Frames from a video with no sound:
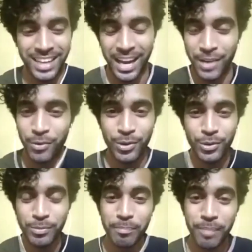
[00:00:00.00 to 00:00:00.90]
I want amazing.
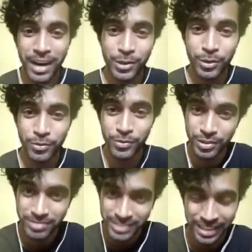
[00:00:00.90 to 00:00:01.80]
to be a part of your
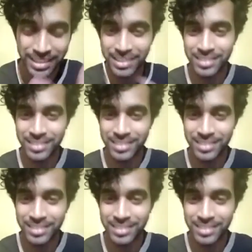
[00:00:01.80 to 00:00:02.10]
channel.